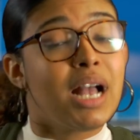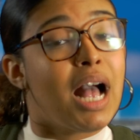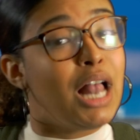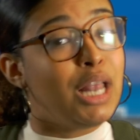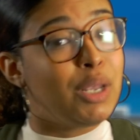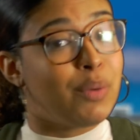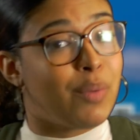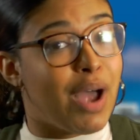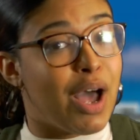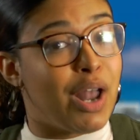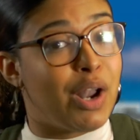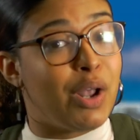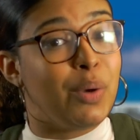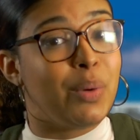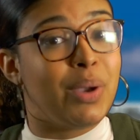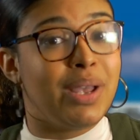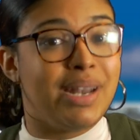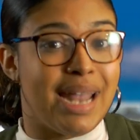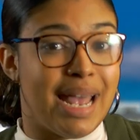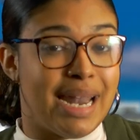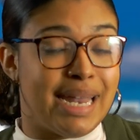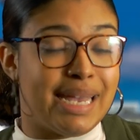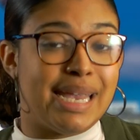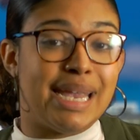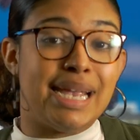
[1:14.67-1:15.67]
Colorado,
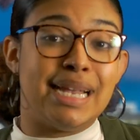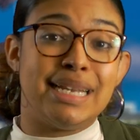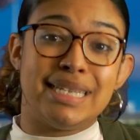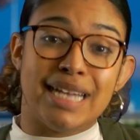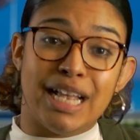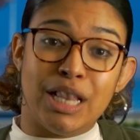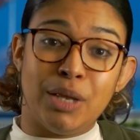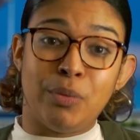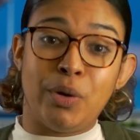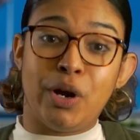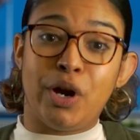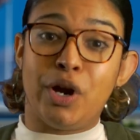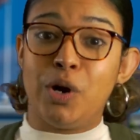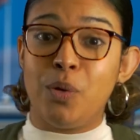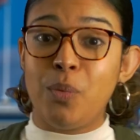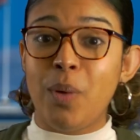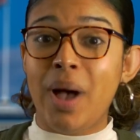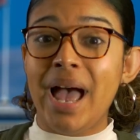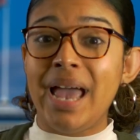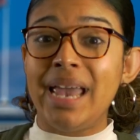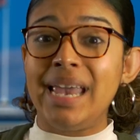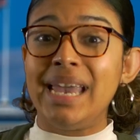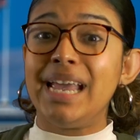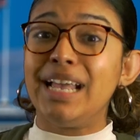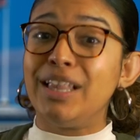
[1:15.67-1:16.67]
Connecticut, Delaware,
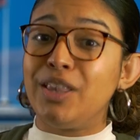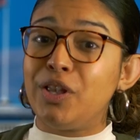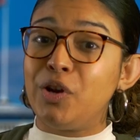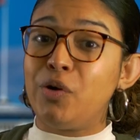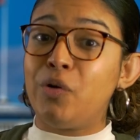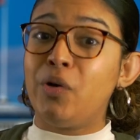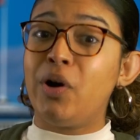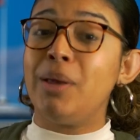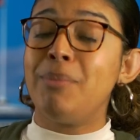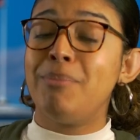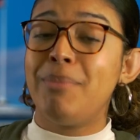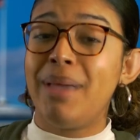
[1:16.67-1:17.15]
Hawaii, Illinois,